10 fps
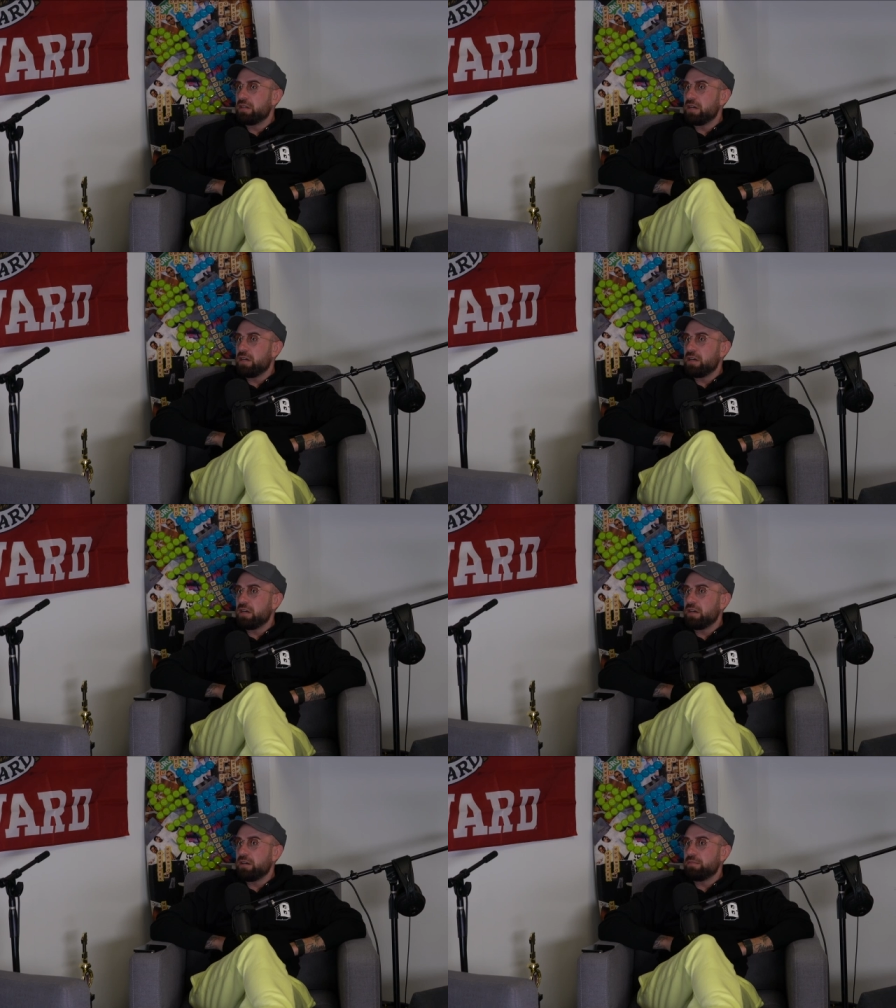
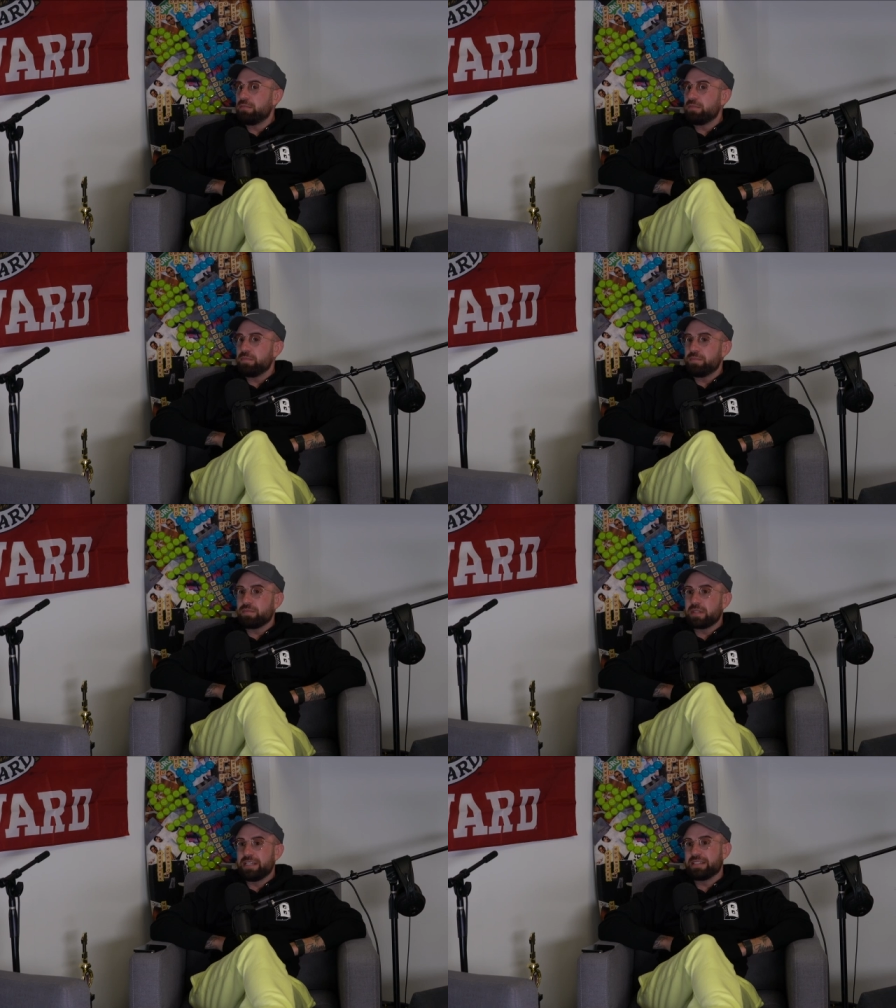Um,
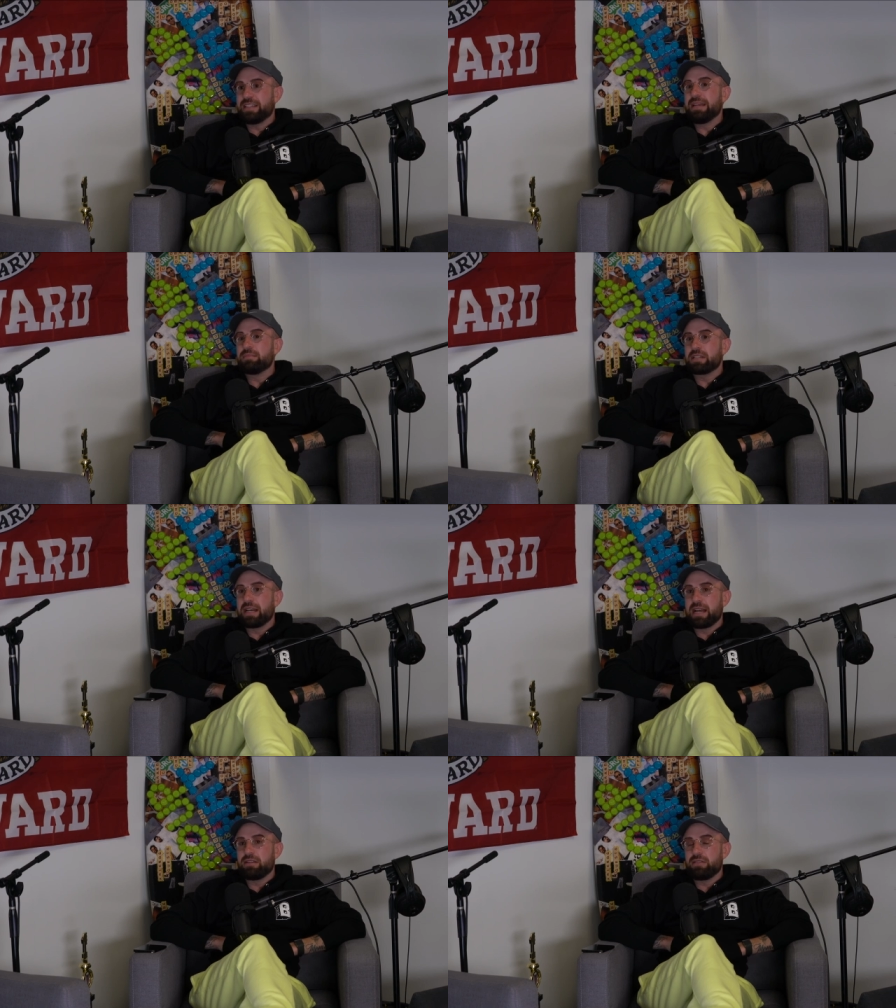it seems
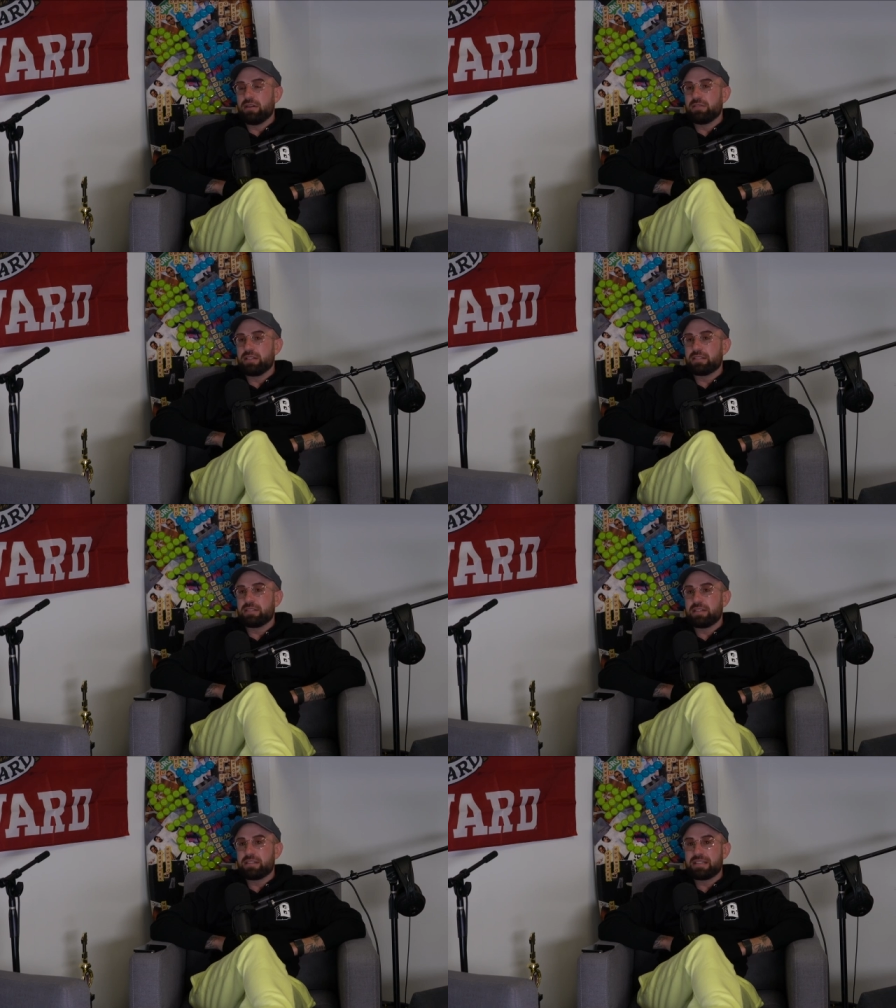like, I don't know
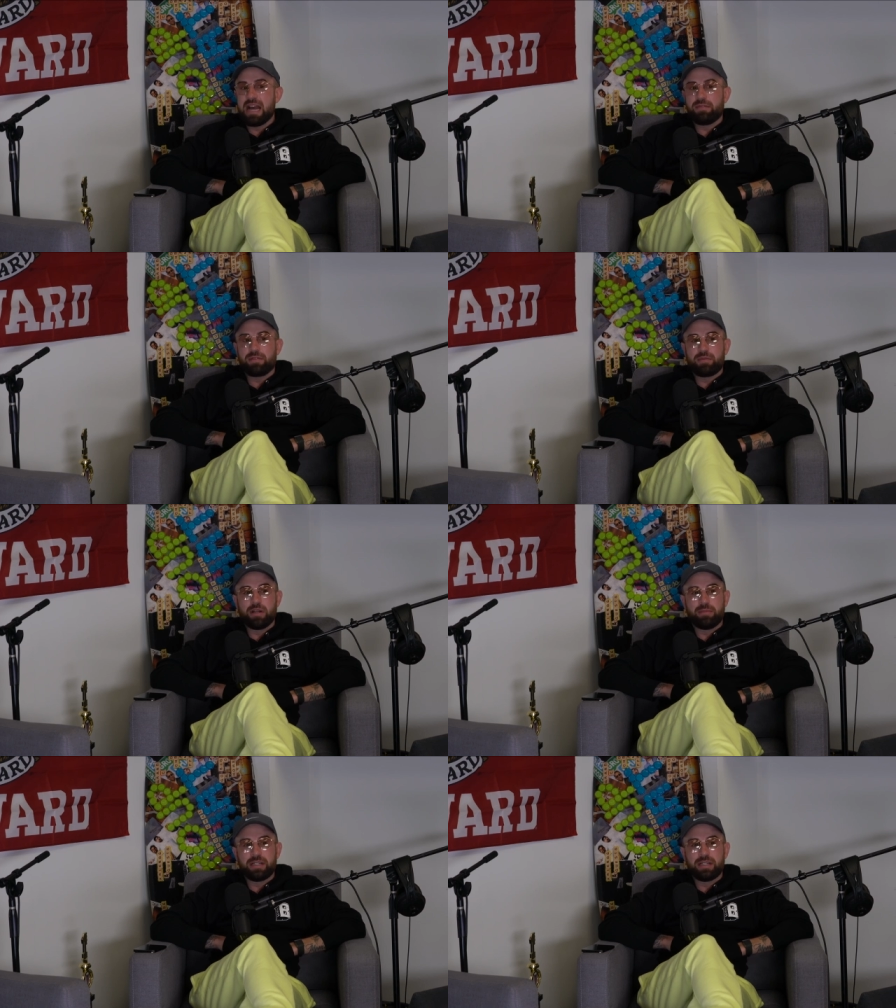this stat for real,